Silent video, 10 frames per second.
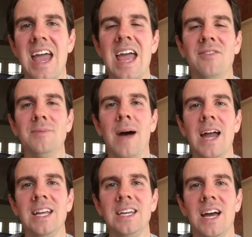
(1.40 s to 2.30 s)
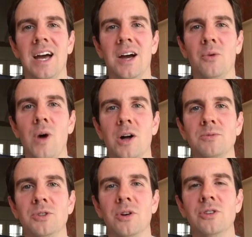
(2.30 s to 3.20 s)
Hey everybody,
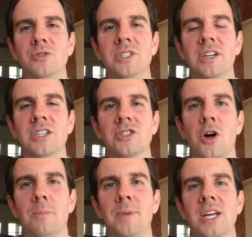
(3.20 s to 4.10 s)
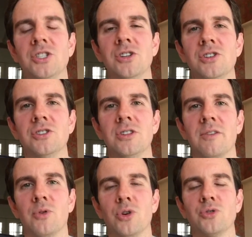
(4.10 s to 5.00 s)
welcome to our new series called Pictures.
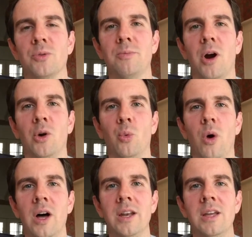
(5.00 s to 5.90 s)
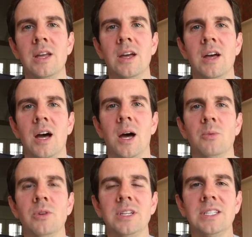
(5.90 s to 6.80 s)
Of course, we're on part one.
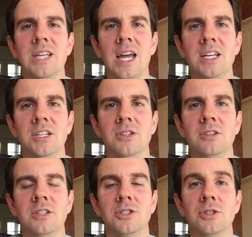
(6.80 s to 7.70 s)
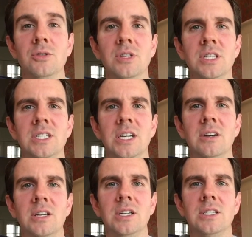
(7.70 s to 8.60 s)
Really excited to do this
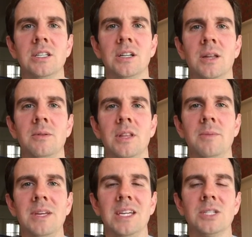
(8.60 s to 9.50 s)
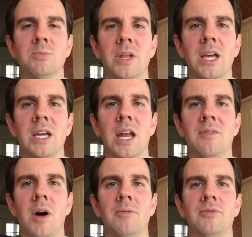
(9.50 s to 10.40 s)
series. Let me explain kind
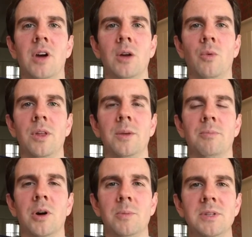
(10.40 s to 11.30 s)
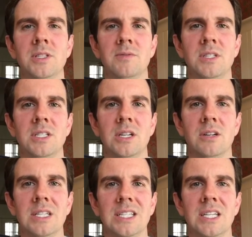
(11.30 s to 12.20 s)
of up front what the purpose of this
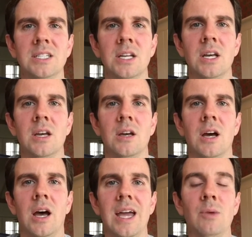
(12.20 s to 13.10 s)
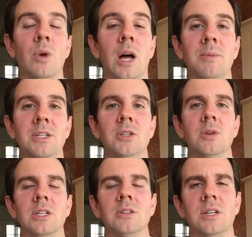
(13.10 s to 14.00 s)
series is and what I'll be
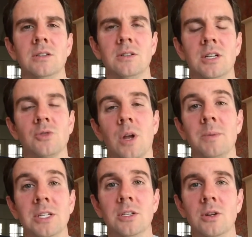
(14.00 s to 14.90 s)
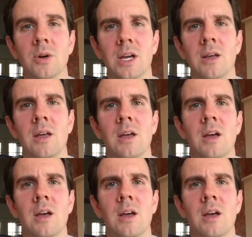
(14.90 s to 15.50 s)
doing. So here's what I'll be doing.